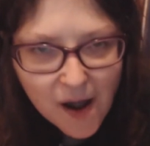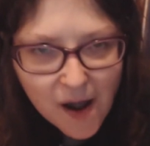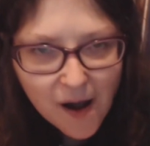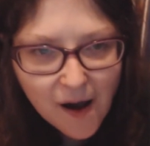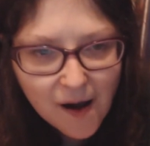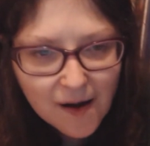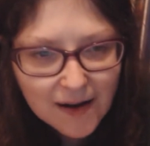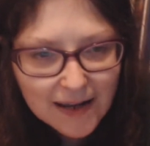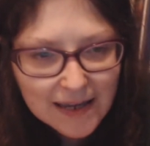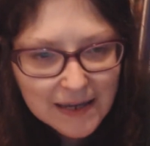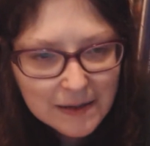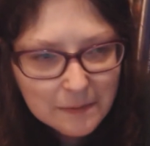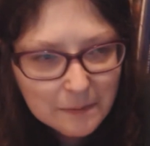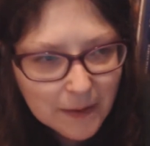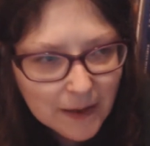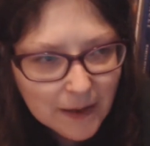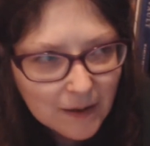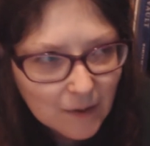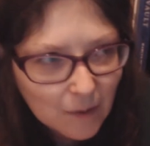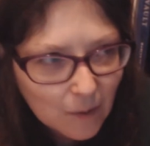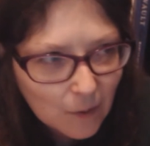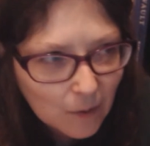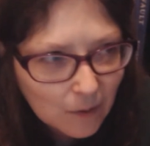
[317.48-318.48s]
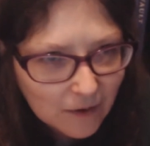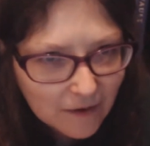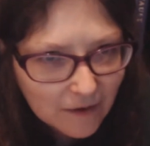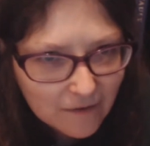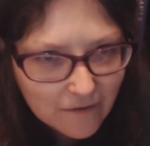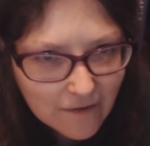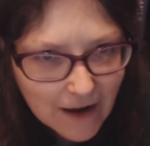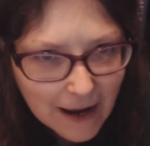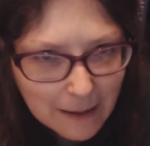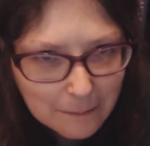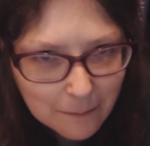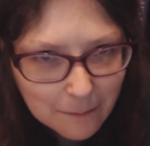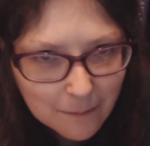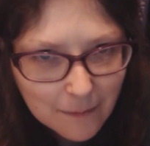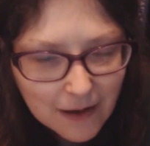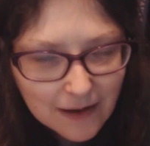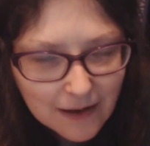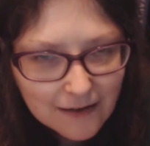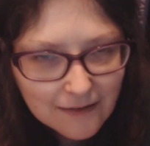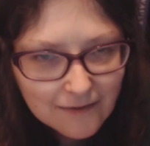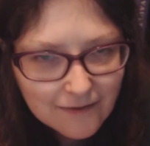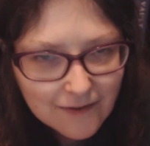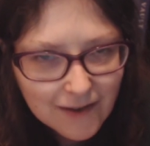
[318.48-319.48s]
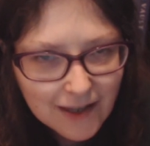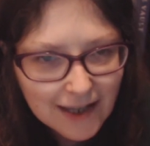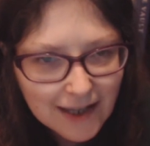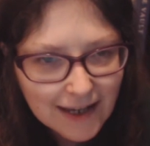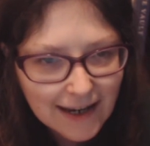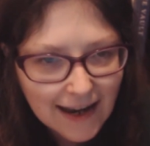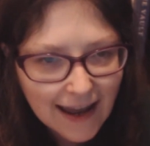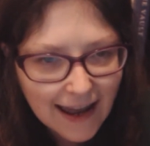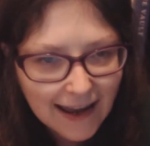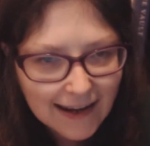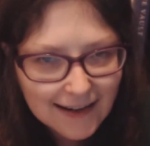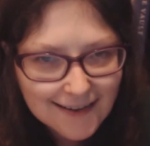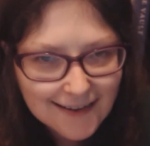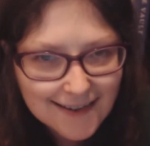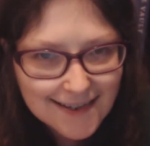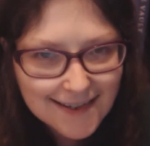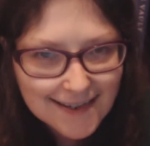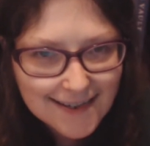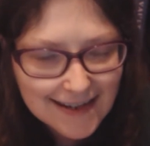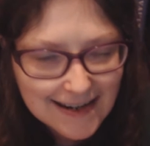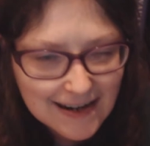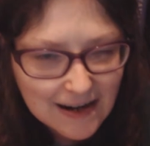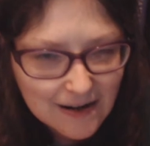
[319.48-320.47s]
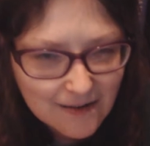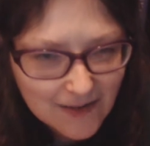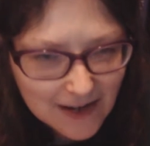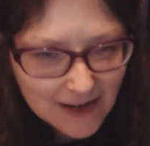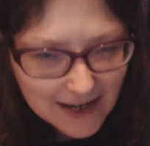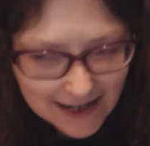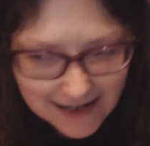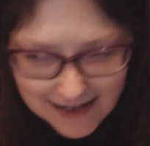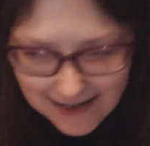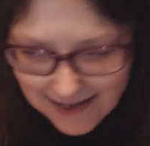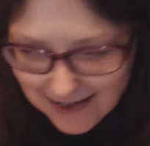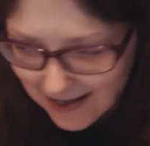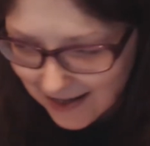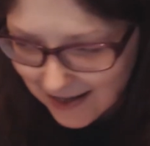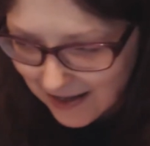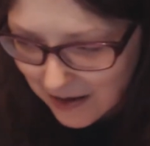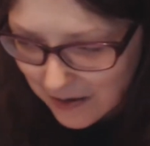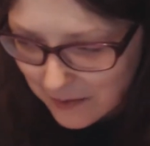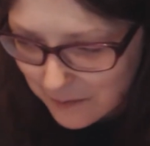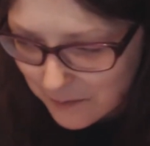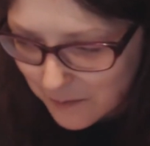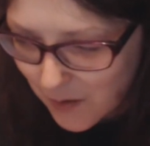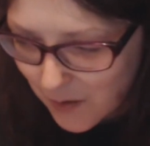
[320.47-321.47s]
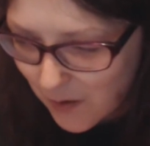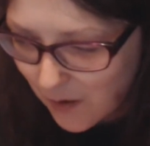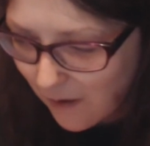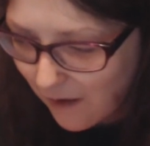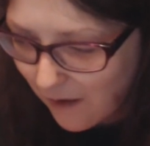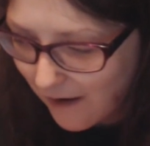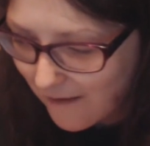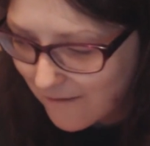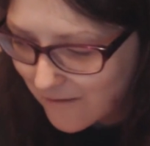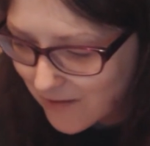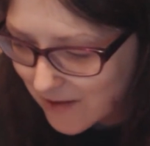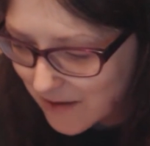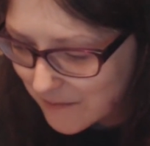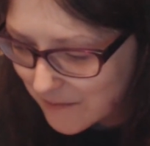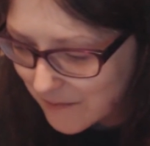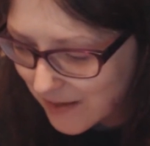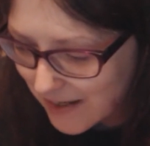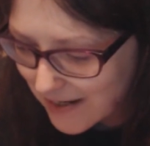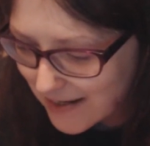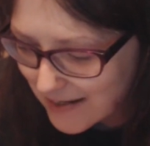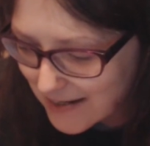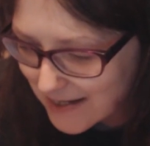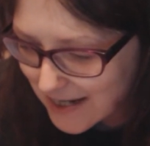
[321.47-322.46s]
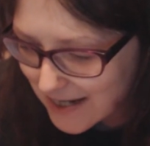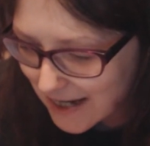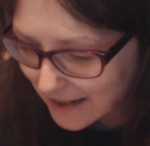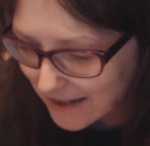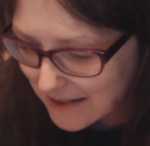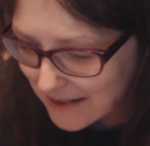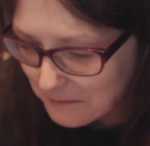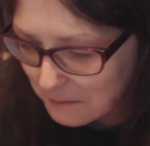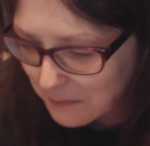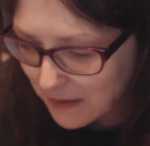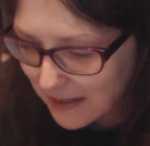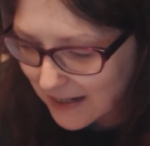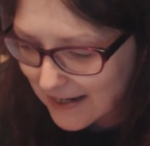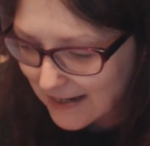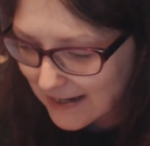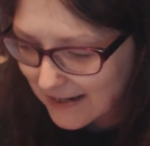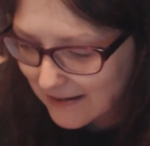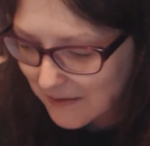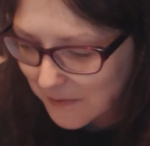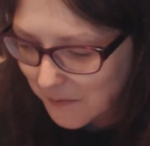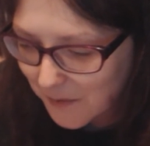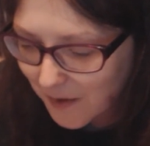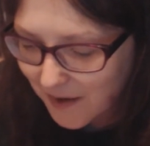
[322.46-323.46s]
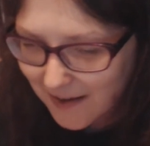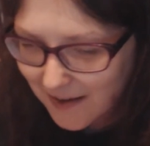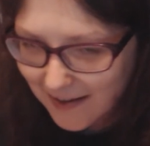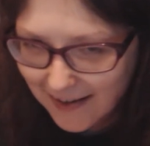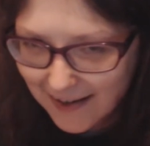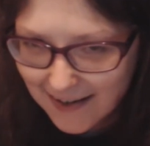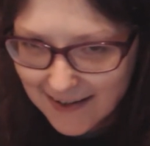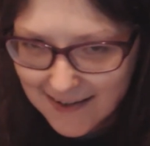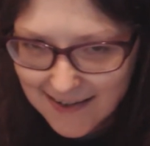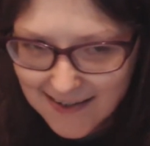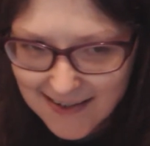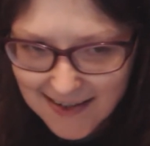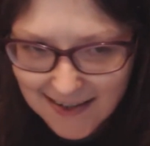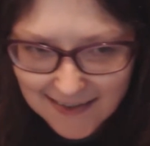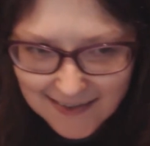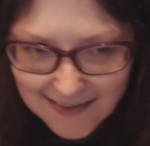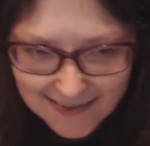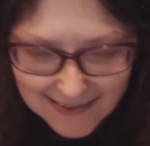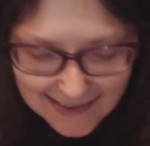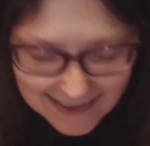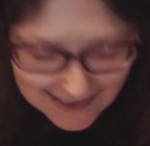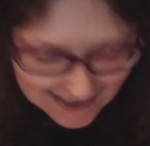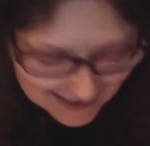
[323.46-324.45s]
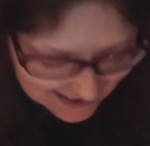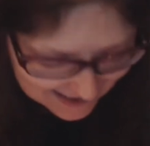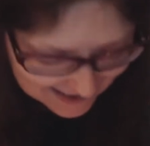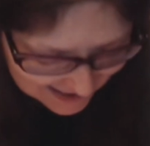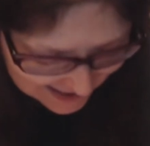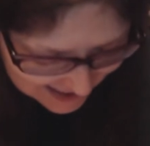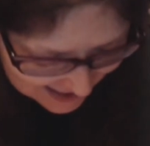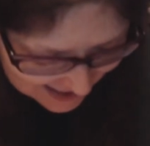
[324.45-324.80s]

we are keeping all the fam for the next series, more of them each explaining what a gadget does.